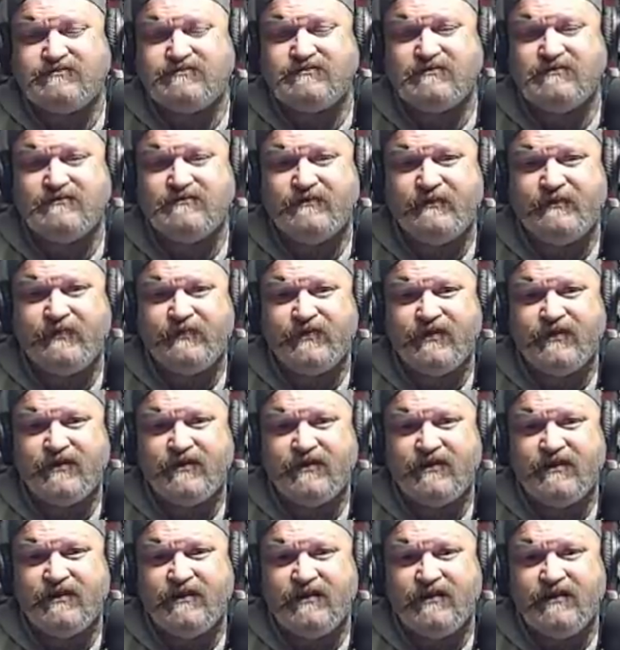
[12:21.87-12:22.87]

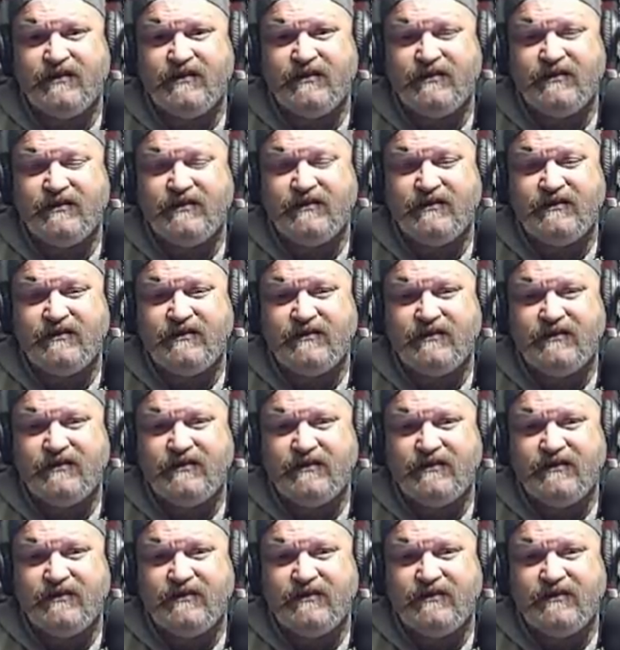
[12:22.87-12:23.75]
Nothing is said.